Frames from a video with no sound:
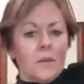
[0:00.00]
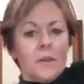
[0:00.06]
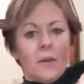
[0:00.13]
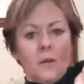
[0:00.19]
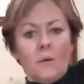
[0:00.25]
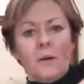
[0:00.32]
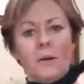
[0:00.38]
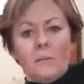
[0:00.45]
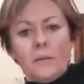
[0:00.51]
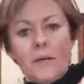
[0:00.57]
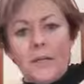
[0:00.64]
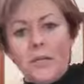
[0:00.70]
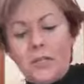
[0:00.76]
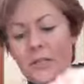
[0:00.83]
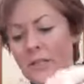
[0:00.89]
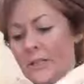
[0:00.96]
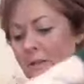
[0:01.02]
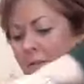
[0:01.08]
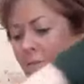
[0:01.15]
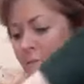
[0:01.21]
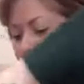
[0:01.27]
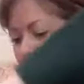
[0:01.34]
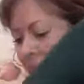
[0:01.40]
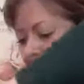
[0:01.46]
So I'm going to
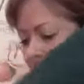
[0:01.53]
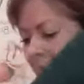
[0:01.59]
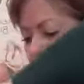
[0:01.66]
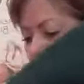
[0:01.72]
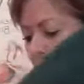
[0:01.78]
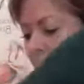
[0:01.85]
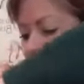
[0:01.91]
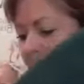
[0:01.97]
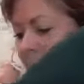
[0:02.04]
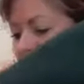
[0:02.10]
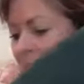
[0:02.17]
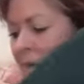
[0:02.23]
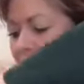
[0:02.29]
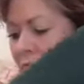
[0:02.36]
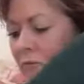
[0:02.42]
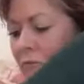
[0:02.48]
just take that away a bit and